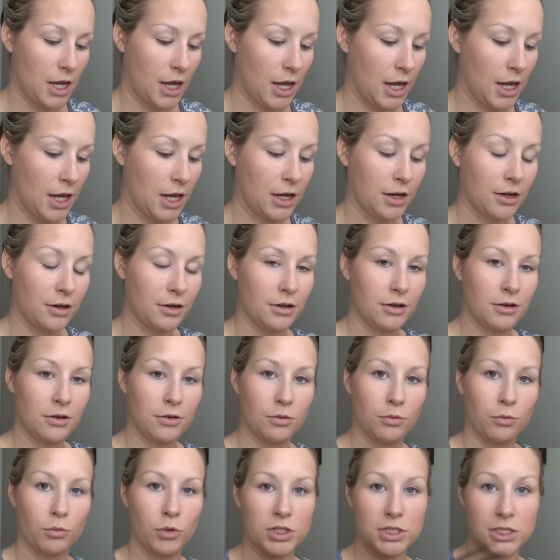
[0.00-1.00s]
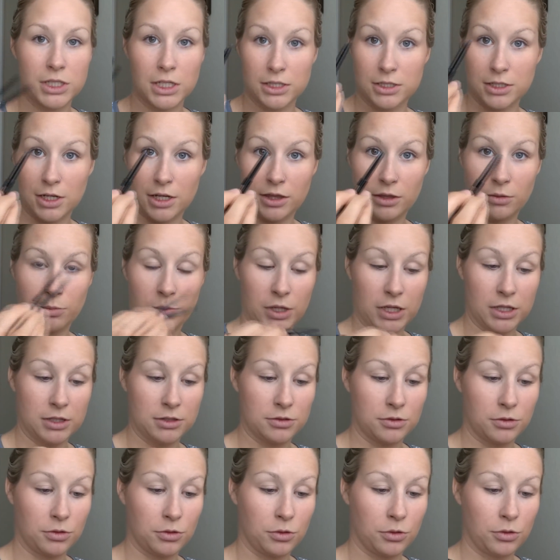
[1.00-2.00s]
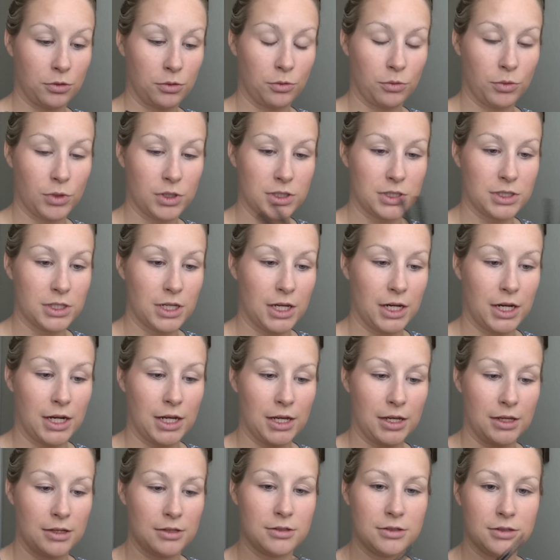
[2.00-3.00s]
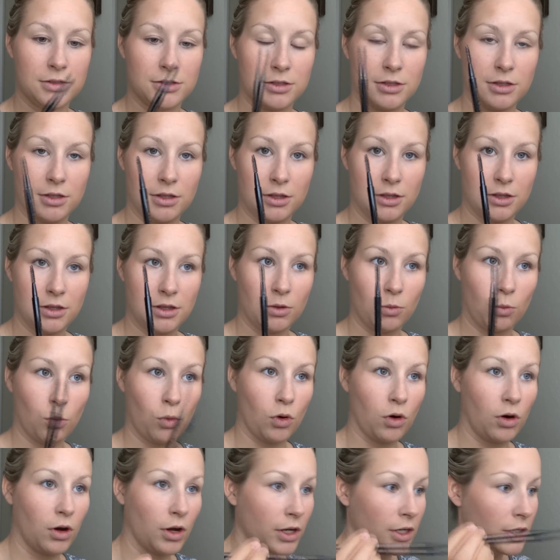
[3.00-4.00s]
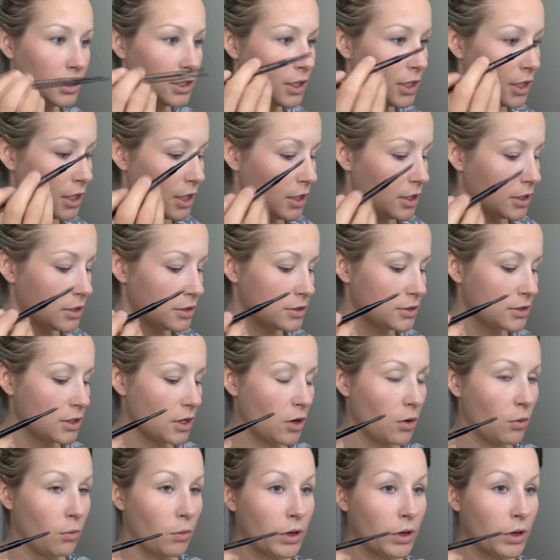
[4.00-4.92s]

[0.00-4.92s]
and one side's got the pencil, one side has the wand. So